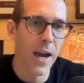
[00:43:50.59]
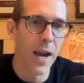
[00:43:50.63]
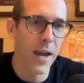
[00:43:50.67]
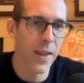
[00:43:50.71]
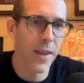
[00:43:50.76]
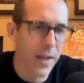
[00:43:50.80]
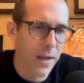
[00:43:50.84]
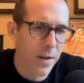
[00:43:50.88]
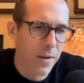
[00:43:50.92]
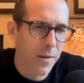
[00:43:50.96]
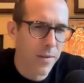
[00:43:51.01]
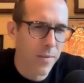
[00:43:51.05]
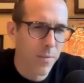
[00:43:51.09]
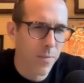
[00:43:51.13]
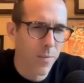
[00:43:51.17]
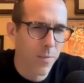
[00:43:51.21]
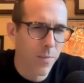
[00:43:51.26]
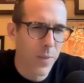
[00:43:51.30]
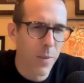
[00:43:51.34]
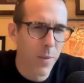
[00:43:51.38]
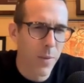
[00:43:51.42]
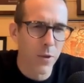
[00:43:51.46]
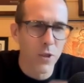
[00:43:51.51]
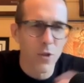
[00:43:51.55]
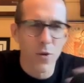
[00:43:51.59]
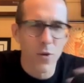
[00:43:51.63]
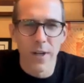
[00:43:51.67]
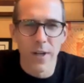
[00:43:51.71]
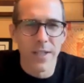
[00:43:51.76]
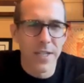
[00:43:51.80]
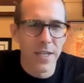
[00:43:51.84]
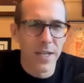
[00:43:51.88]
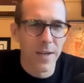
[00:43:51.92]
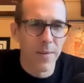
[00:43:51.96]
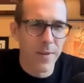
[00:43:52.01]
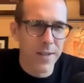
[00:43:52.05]
I think people join
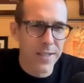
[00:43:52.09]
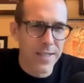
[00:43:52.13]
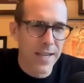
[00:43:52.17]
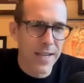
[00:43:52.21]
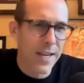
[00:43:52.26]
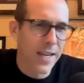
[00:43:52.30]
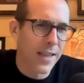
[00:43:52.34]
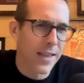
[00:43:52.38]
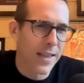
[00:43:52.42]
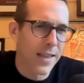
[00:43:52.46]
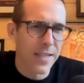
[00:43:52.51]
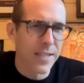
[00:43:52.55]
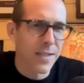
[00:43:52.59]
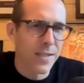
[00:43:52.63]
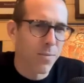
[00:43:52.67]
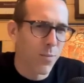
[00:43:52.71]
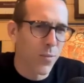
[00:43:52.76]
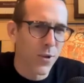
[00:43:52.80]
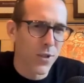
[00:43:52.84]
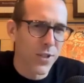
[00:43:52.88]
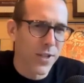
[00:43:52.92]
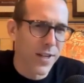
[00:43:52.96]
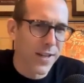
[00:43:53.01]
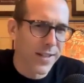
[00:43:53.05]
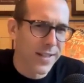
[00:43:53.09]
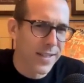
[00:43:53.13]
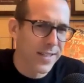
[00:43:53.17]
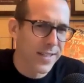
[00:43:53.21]
a team because they get this %